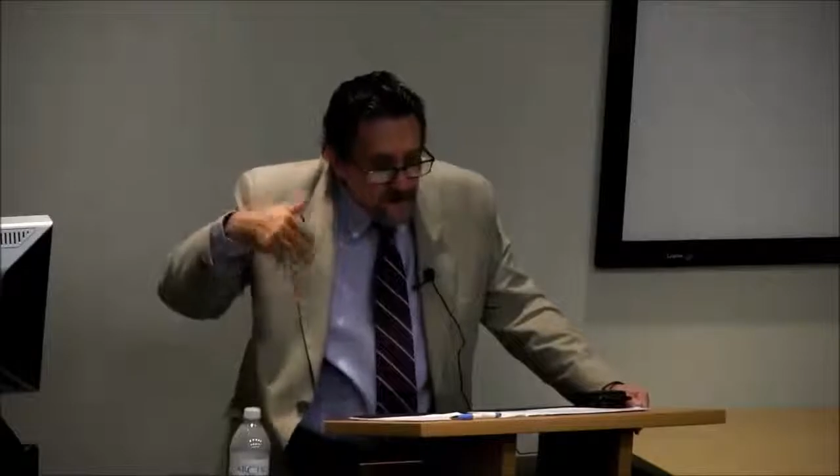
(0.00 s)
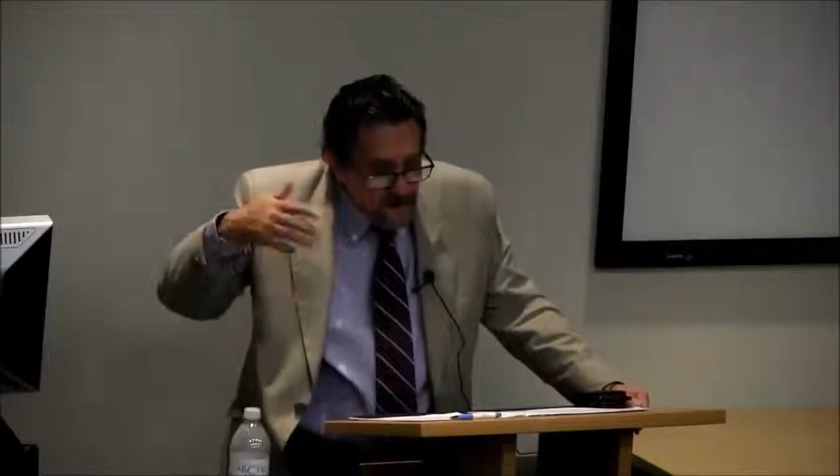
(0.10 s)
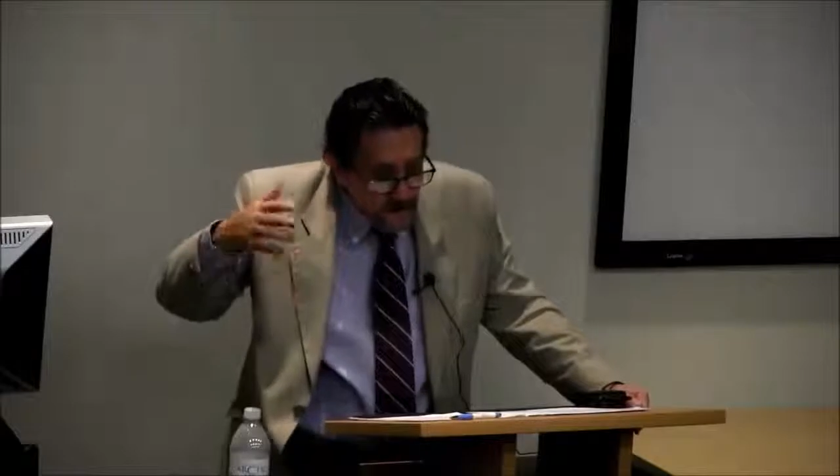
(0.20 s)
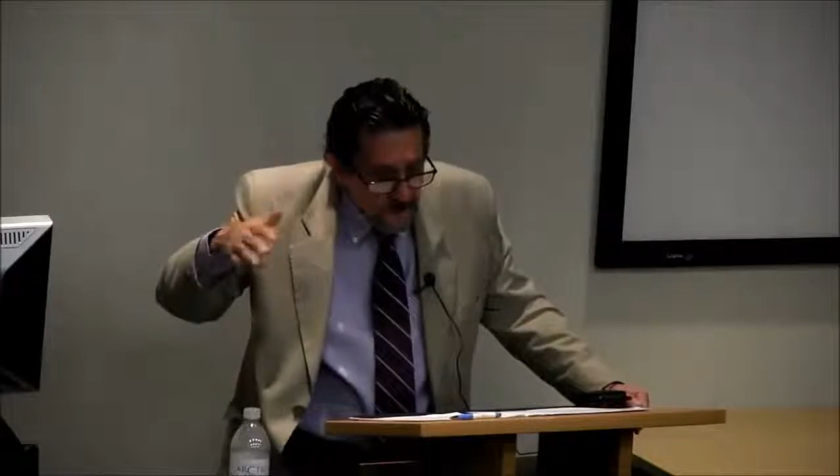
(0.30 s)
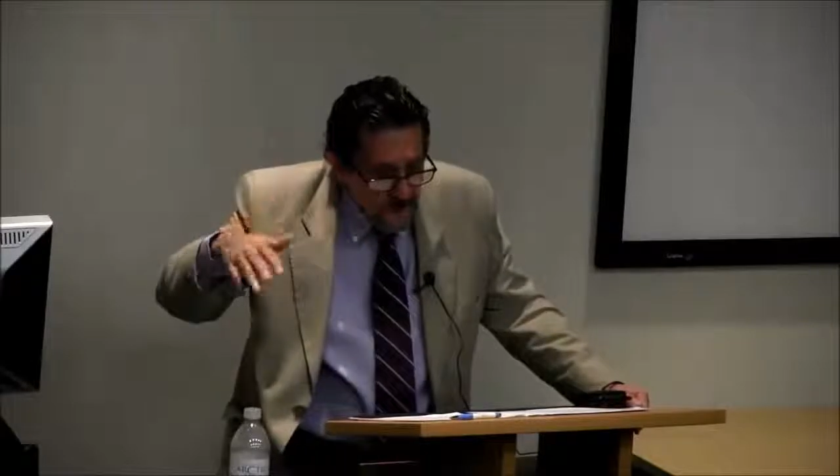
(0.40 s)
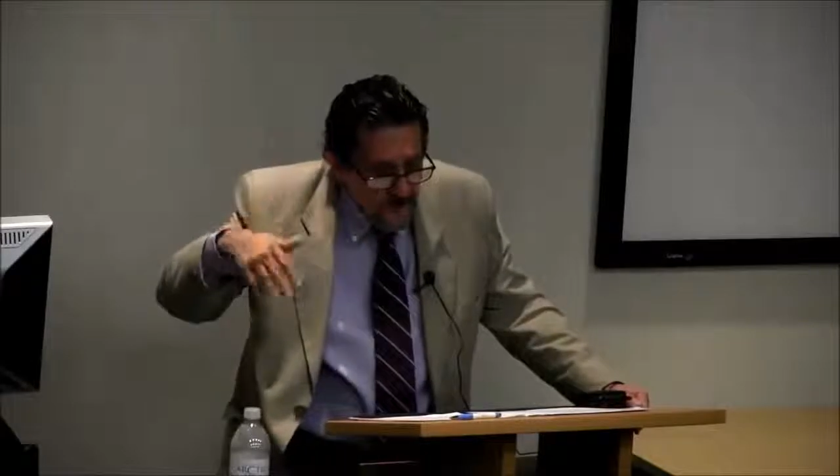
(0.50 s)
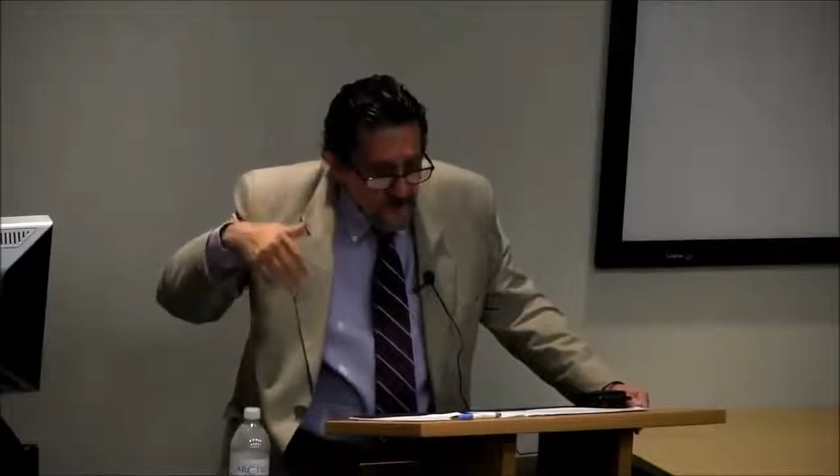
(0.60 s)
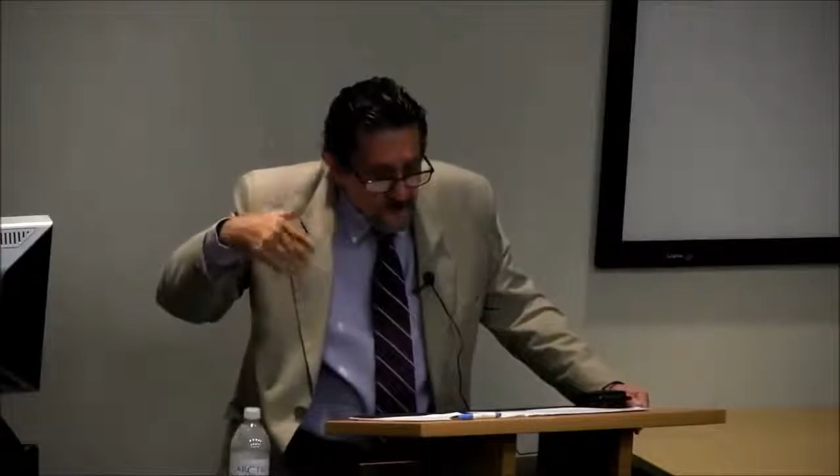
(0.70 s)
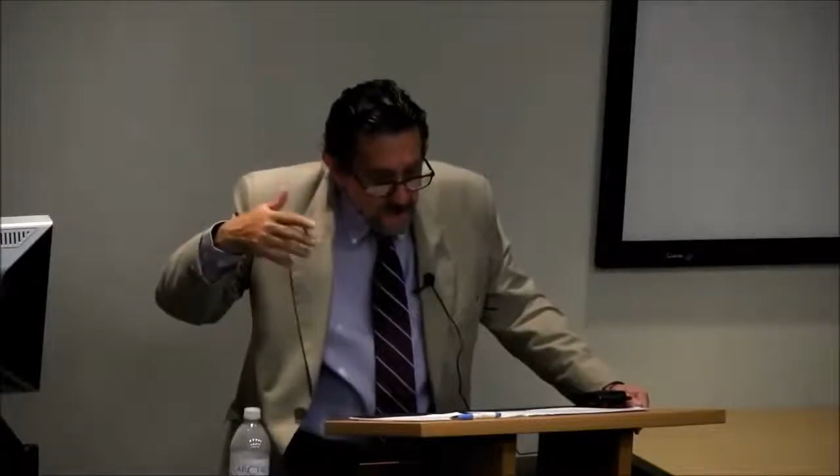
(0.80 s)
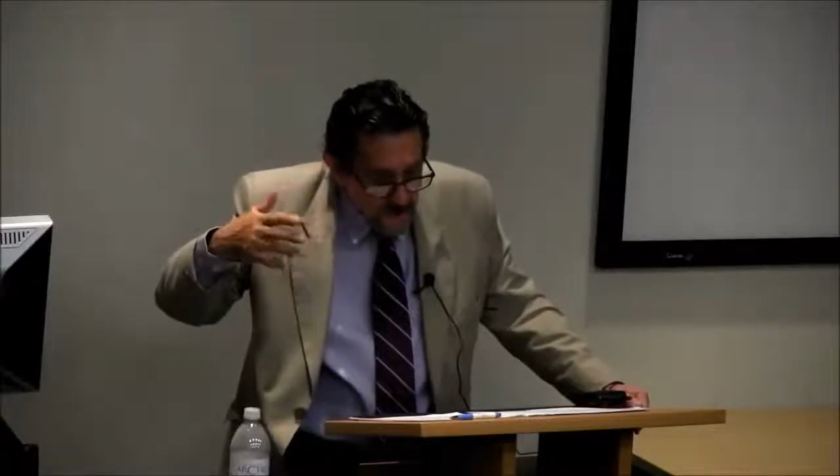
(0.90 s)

or separatist